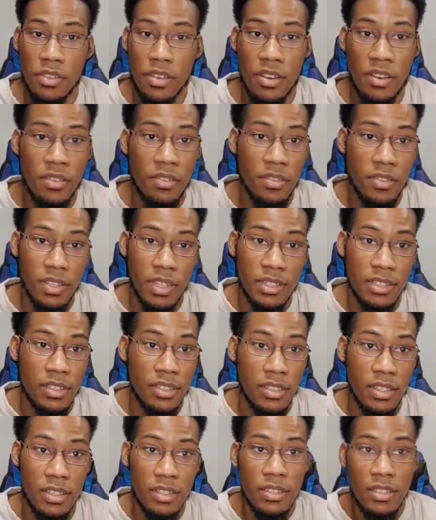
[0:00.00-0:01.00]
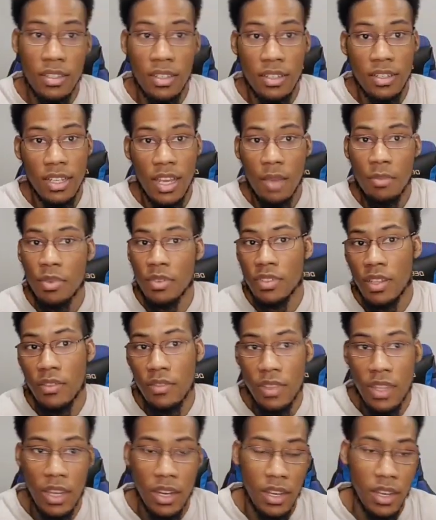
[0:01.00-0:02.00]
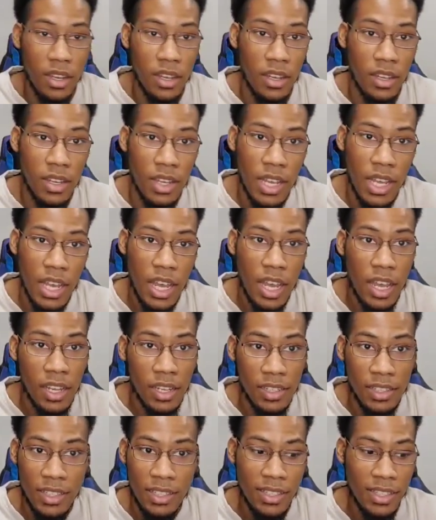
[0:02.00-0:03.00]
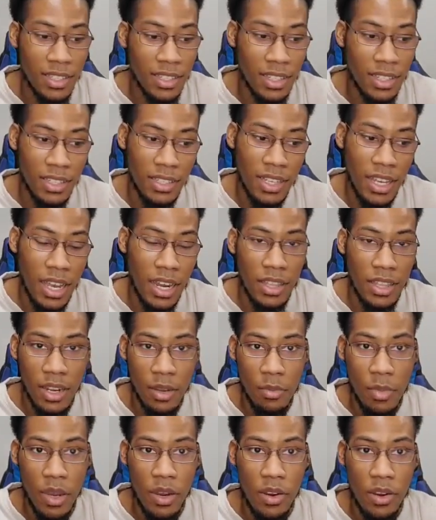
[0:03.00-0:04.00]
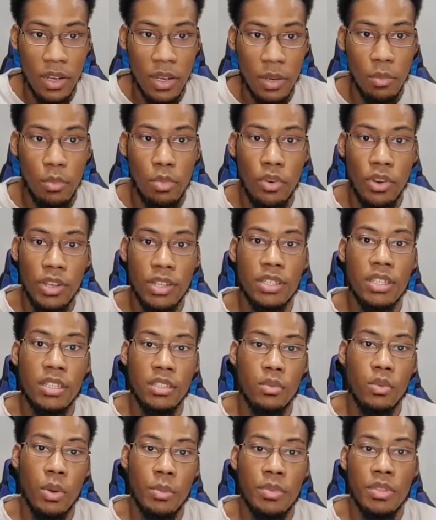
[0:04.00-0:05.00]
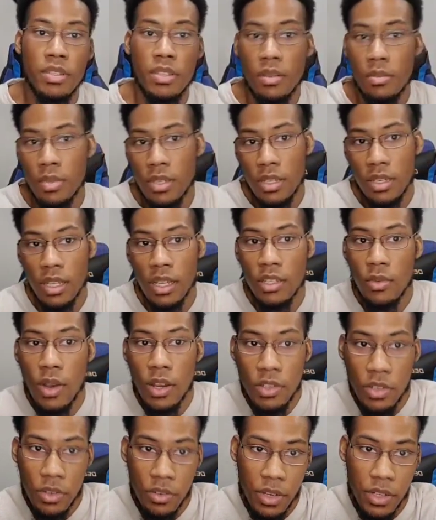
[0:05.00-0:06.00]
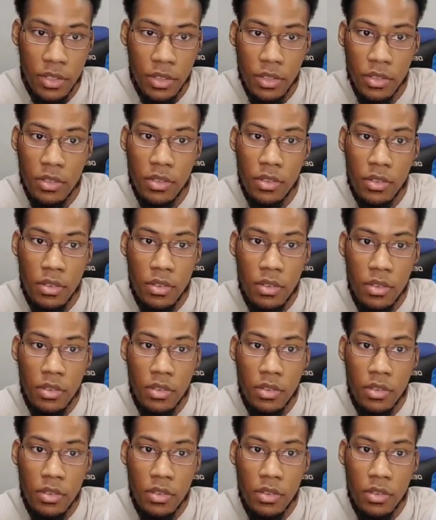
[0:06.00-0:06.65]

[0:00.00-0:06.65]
So this is the type of stuff that this is the society that America breeds these women to be. Let's watch the rest of this.